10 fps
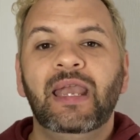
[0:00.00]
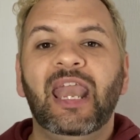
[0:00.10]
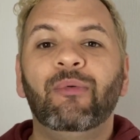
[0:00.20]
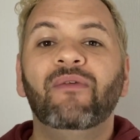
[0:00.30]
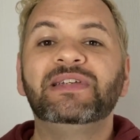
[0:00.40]

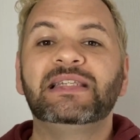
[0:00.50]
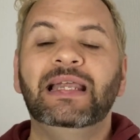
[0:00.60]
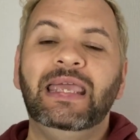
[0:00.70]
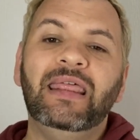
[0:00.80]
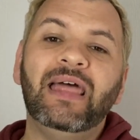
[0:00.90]
Now
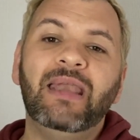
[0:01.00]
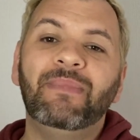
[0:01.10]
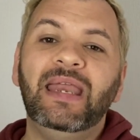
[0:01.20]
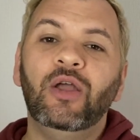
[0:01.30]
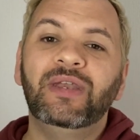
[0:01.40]
obviously that
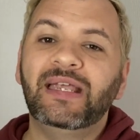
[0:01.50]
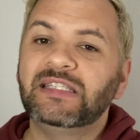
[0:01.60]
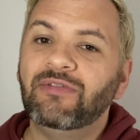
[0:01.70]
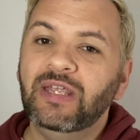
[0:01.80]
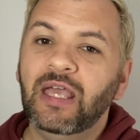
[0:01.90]
may not
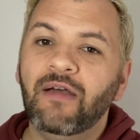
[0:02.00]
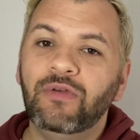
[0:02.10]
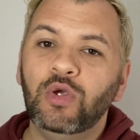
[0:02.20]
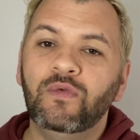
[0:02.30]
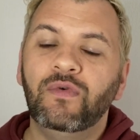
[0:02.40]
necessarily
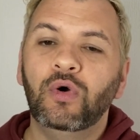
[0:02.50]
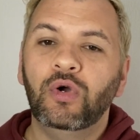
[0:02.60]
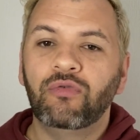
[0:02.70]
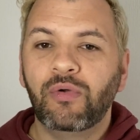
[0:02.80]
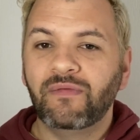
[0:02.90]
cover you for
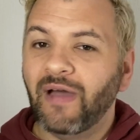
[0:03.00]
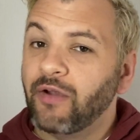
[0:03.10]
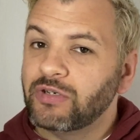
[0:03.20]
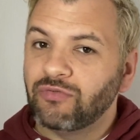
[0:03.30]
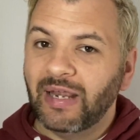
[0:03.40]

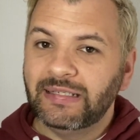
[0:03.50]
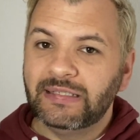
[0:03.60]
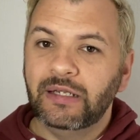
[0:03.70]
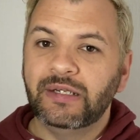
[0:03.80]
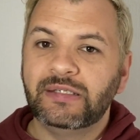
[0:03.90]
coronavirus
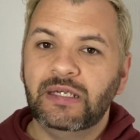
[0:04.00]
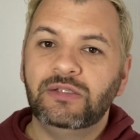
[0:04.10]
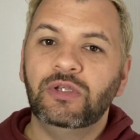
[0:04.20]
related illnesses,